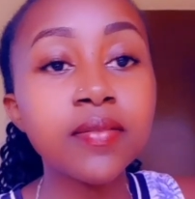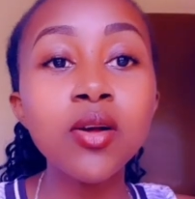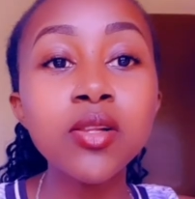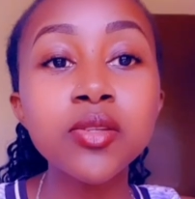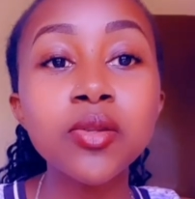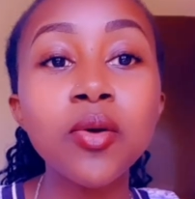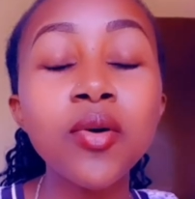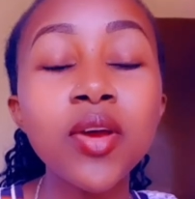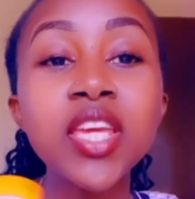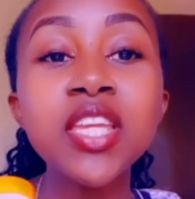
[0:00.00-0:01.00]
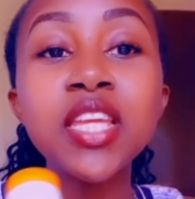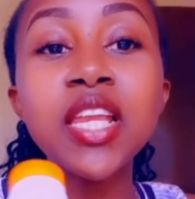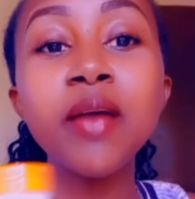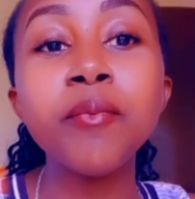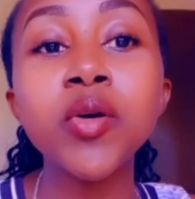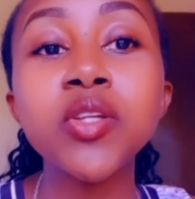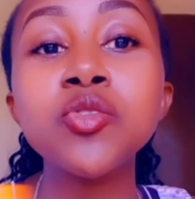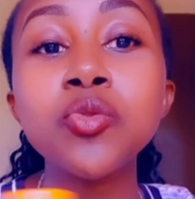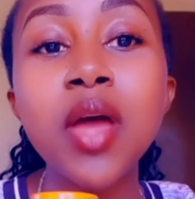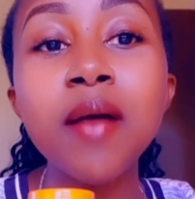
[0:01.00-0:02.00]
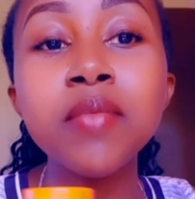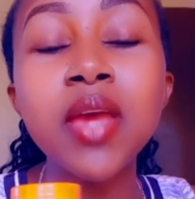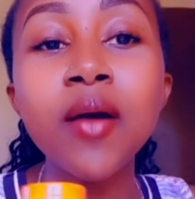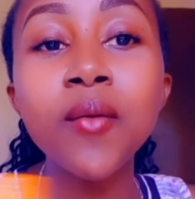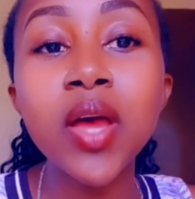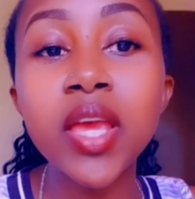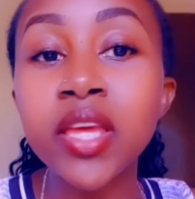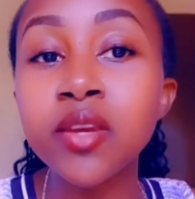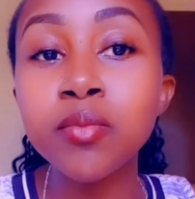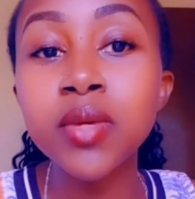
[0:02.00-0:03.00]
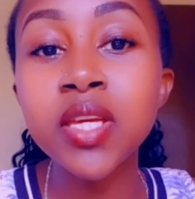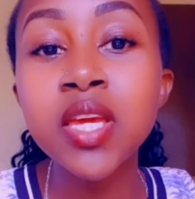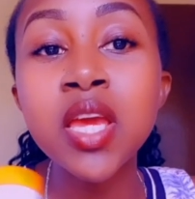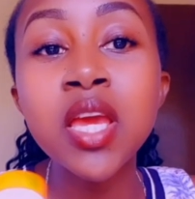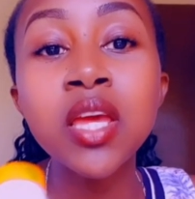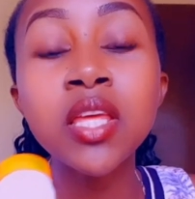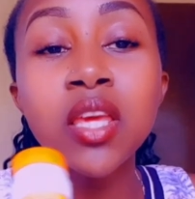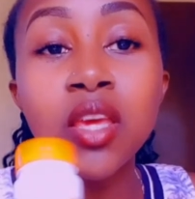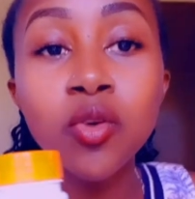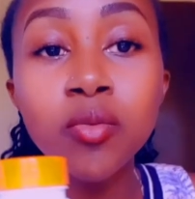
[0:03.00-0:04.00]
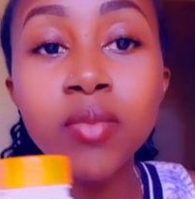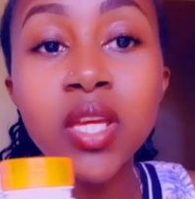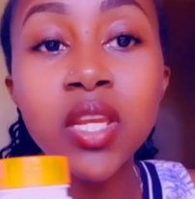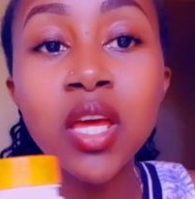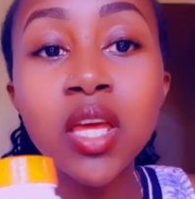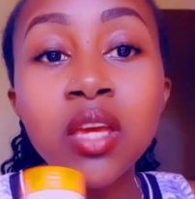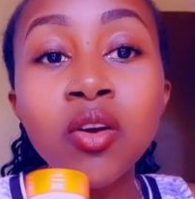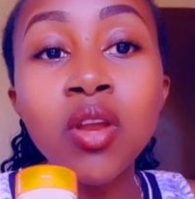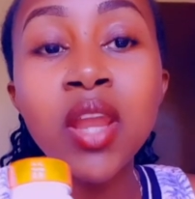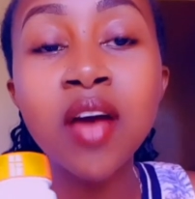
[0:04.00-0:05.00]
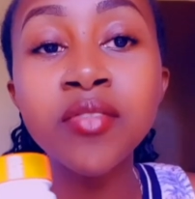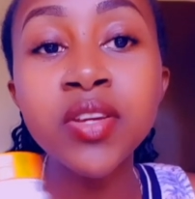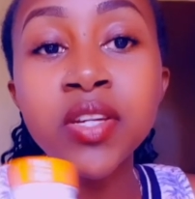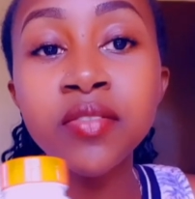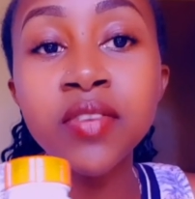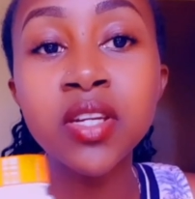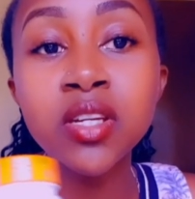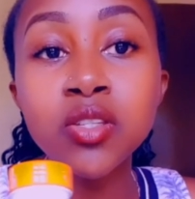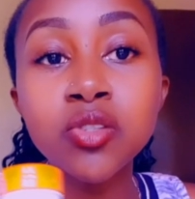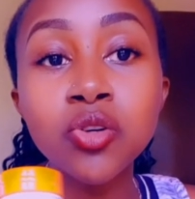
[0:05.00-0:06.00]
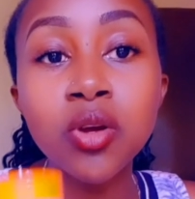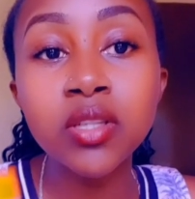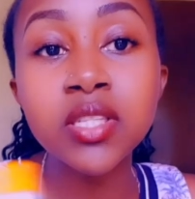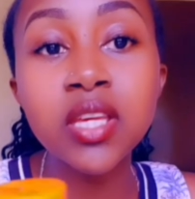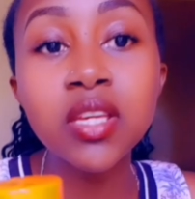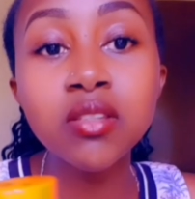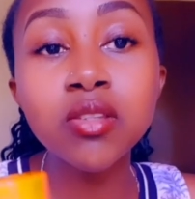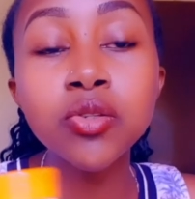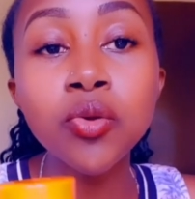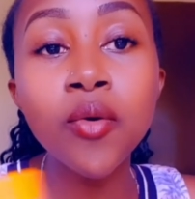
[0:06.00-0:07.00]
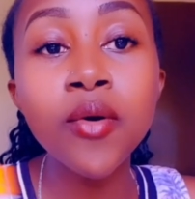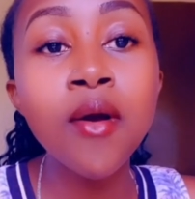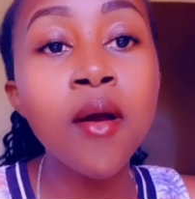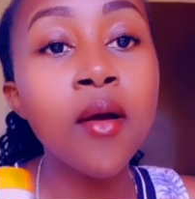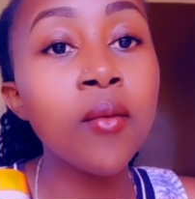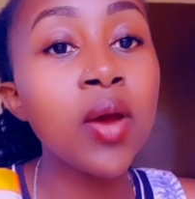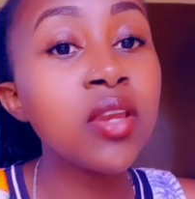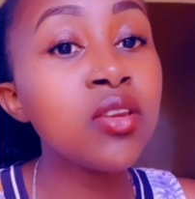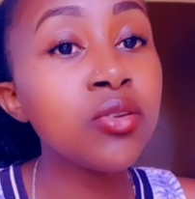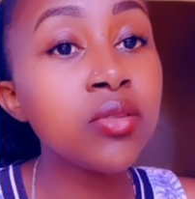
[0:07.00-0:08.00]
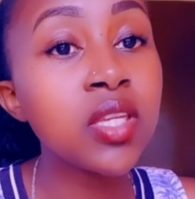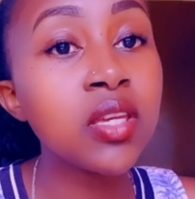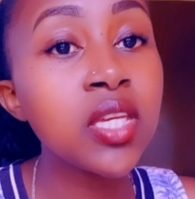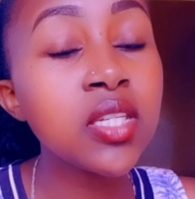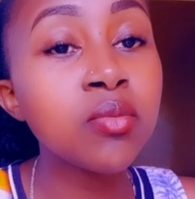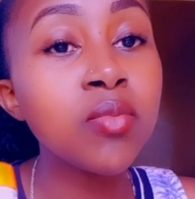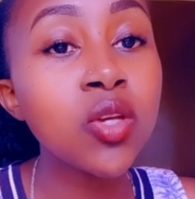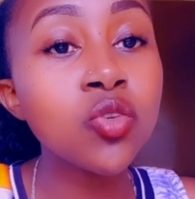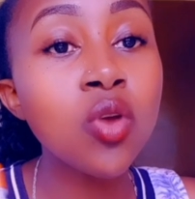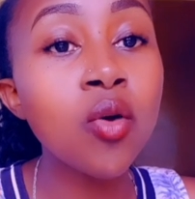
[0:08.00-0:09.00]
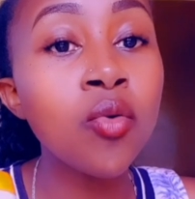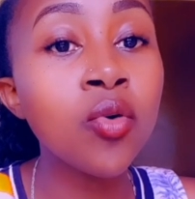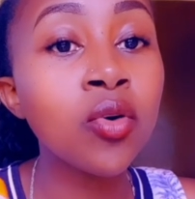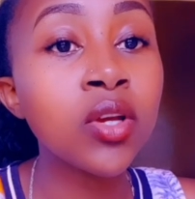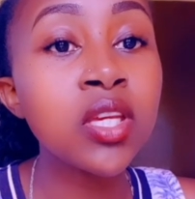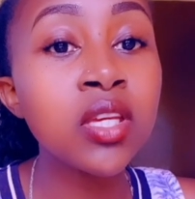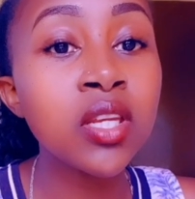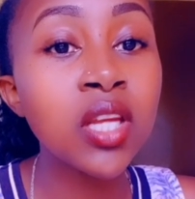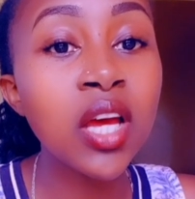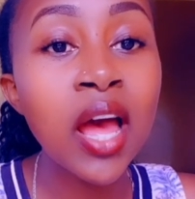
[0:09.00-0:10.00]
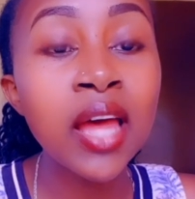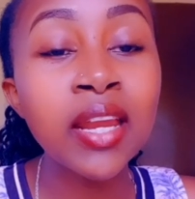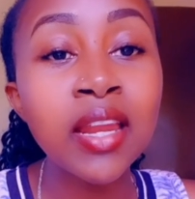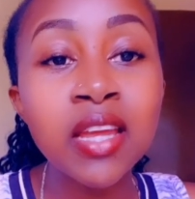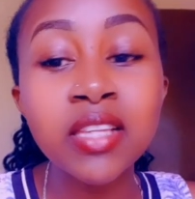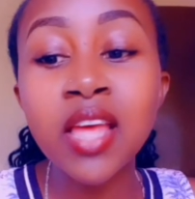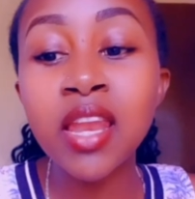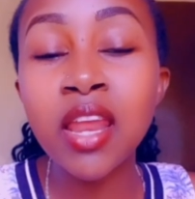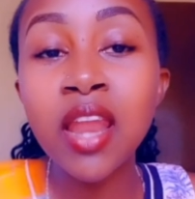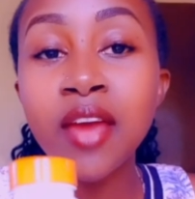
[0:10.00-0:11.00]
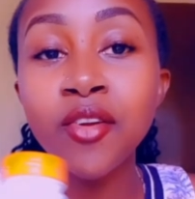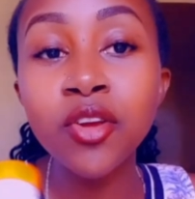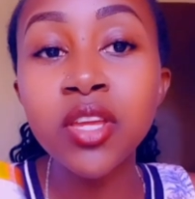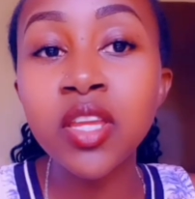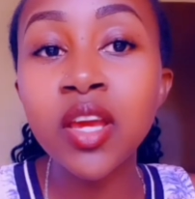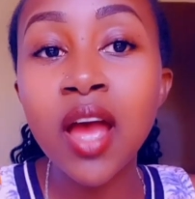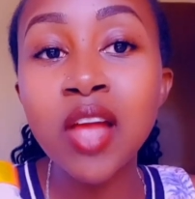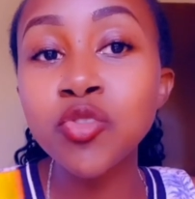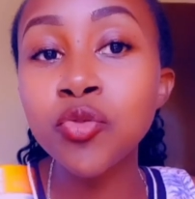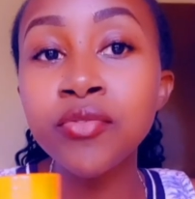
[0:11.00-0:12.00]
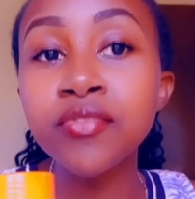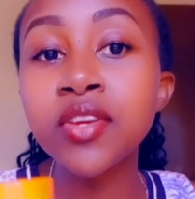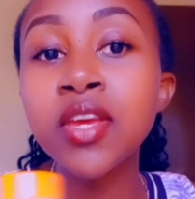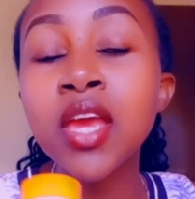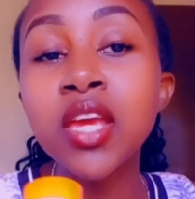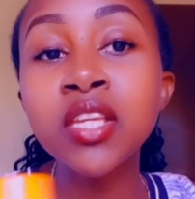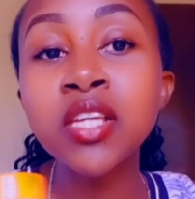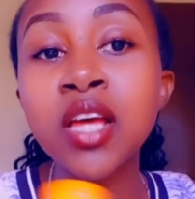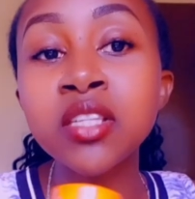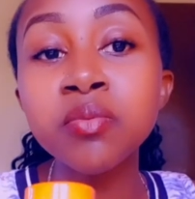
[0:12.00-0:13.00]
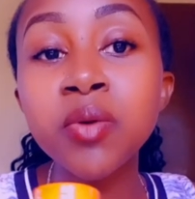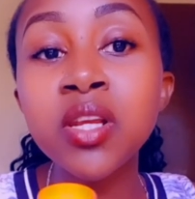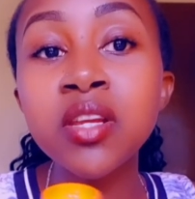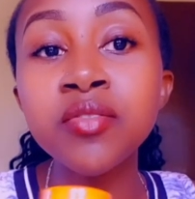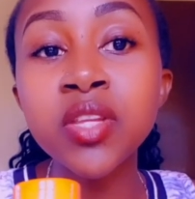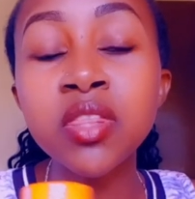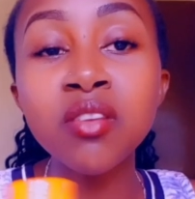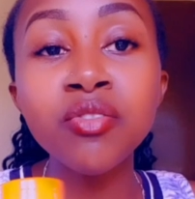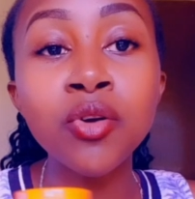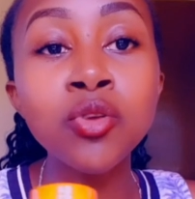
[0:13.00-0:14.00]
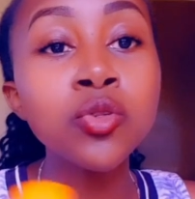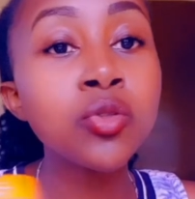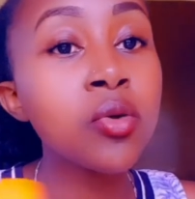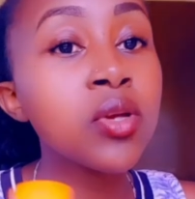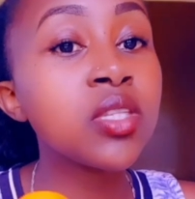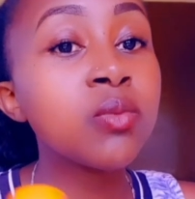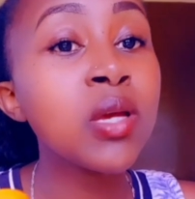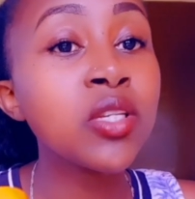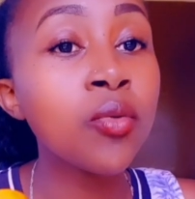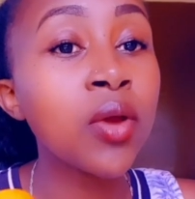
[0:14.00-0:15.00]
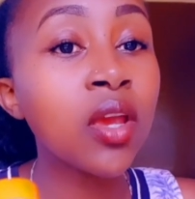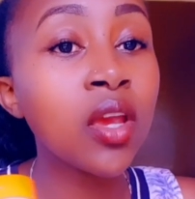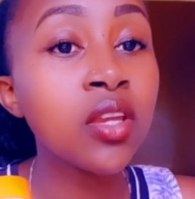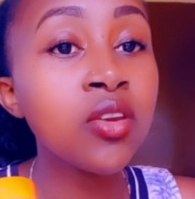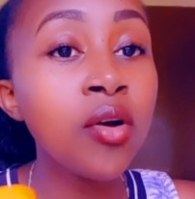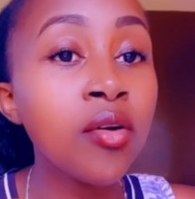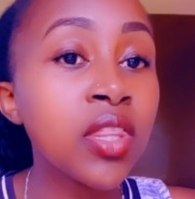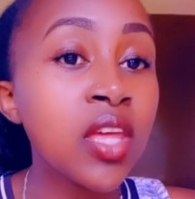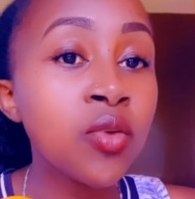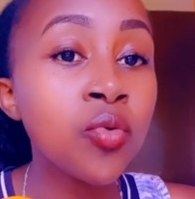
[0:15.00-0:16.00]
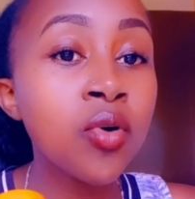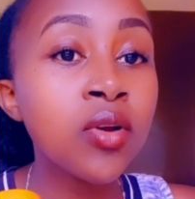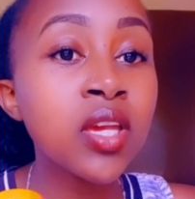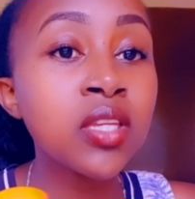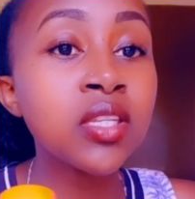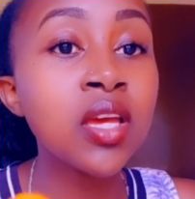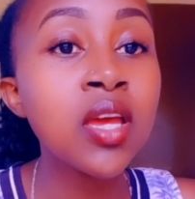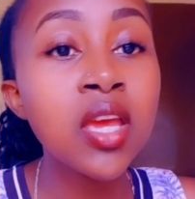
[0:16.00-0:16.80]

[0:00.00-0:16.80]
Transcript: Also, in ile point unaambiangwa NB, cumin iko na very very strong taste, so when using it, make sure uko keen. Ka rada sana nayo, hii ni ka chumvi, it can spoil everything for you, so it's better weke kidogo then uongeze.